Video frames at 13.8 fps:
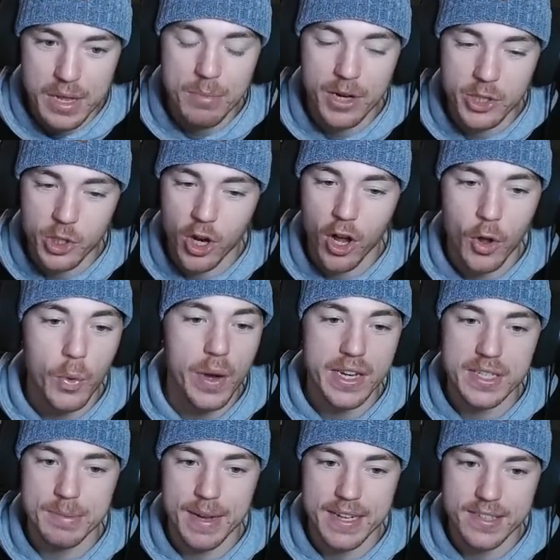much
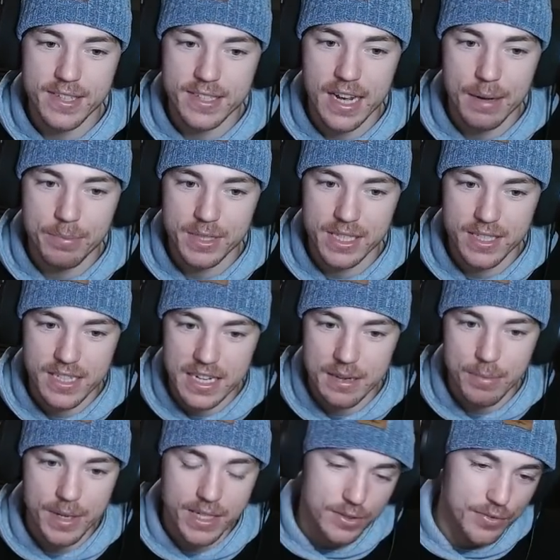always makes the top 16
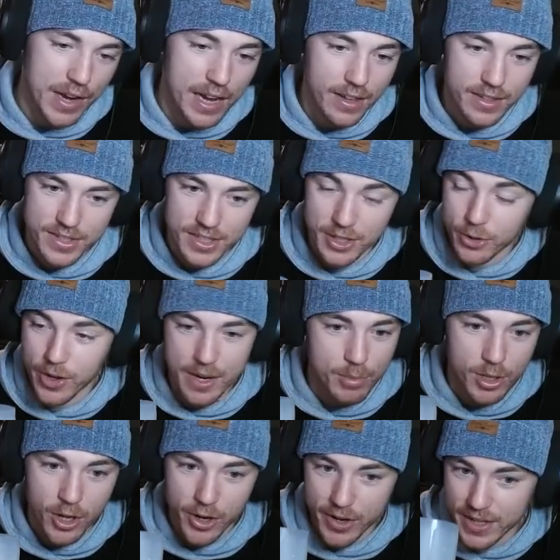because Val is an
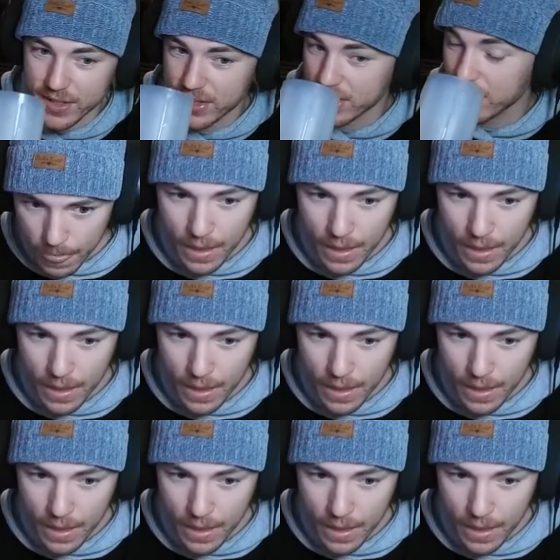incredible artist.